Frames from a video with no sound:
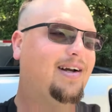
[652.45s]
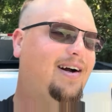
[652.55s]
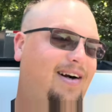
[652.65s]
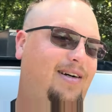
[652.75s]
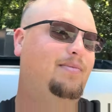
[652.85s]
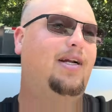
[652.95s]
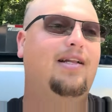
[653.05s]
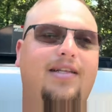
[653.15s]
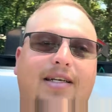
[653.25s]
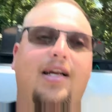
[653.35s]
And
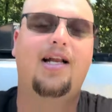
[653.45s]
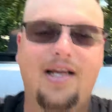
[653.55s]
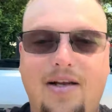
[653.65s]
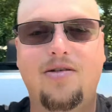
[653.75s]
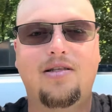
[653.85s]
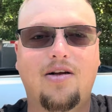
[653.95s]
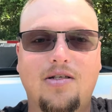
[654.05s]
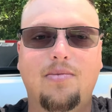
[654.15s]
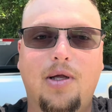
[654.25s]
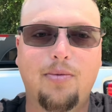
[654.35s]
then there's
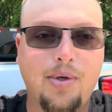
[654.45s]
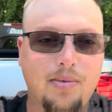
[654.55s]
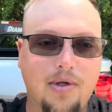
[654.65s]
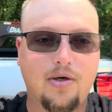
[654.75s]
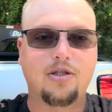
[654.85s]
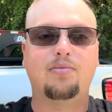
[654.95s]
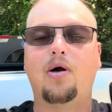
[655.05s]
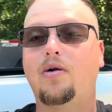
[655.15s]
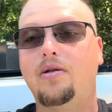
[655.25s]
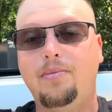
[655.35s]
some other people that are
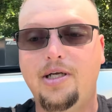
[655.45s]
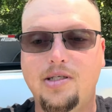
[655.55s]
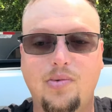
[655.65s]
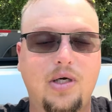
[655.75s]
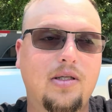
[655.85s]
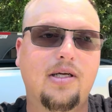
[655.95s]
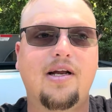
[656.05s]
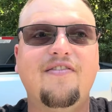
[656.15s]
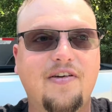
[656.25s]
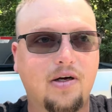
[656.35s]
smarter than me as well that
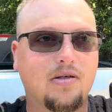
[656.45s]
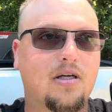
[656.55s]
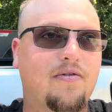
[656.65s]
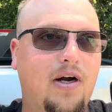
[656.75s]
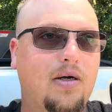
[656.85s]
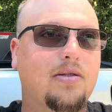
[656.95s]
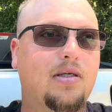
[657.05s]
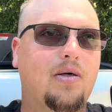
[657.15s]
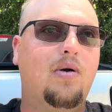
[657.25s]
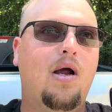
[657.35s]
can figure stuff out.
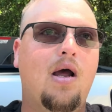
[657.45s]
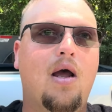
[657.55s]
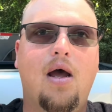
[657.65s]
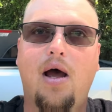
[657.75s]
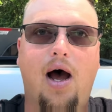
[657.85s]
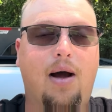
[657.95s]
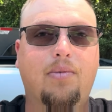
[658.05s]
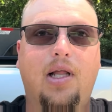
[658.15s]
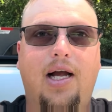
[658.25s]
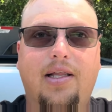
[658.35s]
So I'm
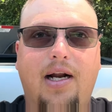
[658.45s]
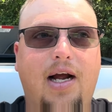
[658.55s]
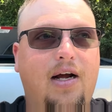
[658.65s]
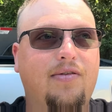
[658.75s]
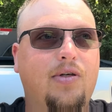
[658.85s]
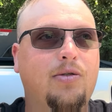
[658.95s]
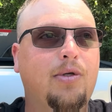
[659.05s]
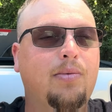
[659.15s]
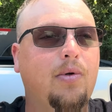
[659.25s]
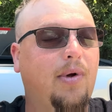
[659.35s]
glad that I have those
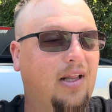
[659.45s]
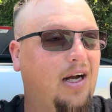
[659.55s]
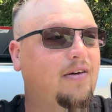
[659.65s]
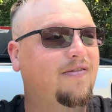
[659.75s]
people in my life,